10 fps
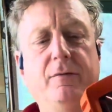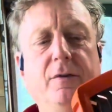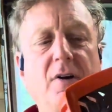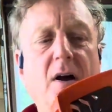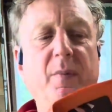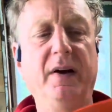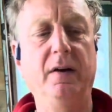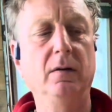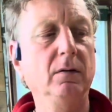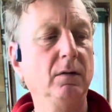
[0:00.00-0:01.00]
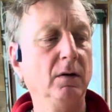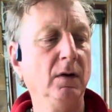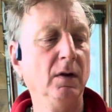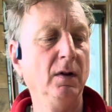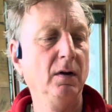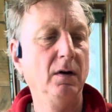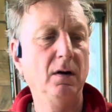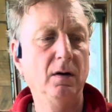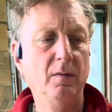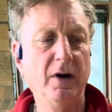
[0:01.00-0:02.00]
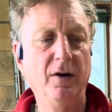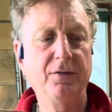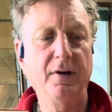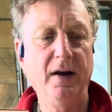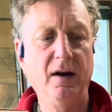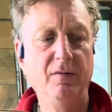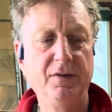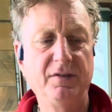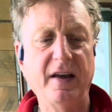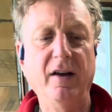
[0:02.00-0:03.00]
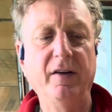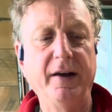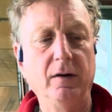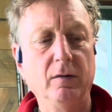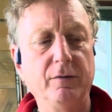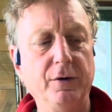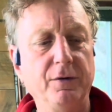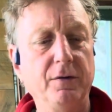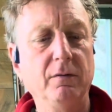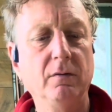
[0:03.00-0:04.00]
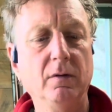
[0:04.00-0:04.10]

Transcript: for top handled. I also have the tail handled version.